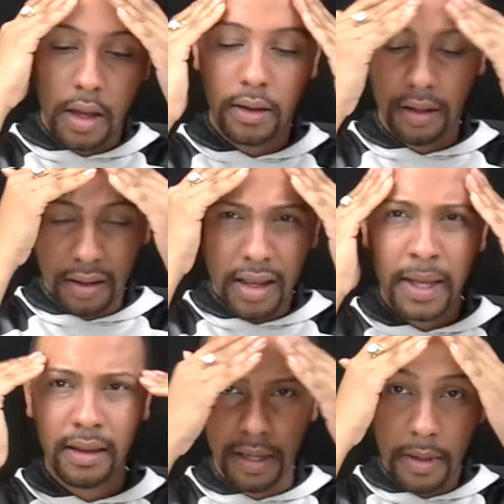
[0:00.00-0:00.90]
The good thing
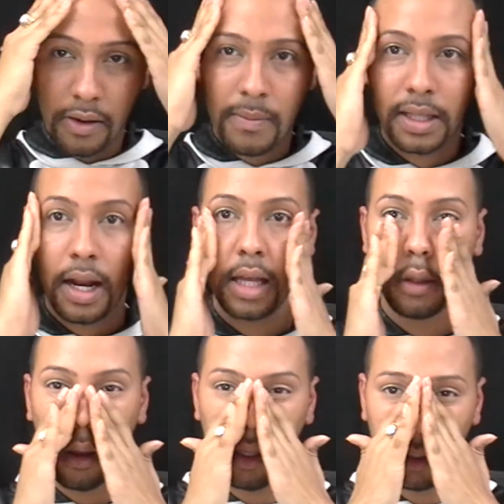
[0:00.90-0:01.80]
about the BB cream is that it has
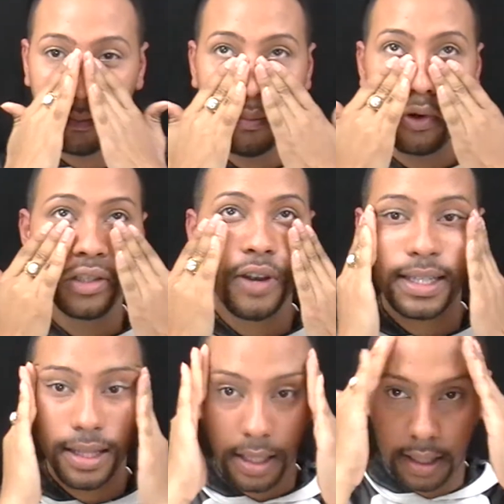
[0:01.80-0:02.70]
all this
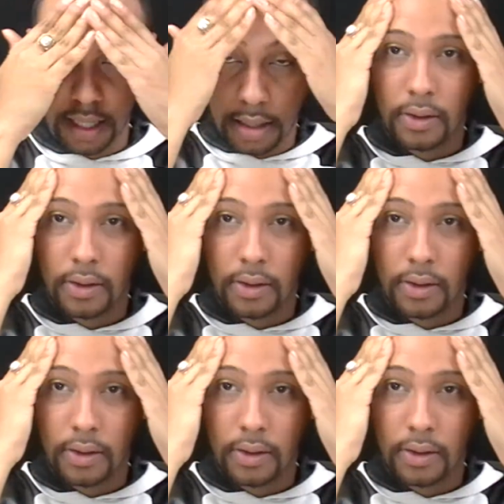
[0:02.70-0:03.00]
moisturizing things in it,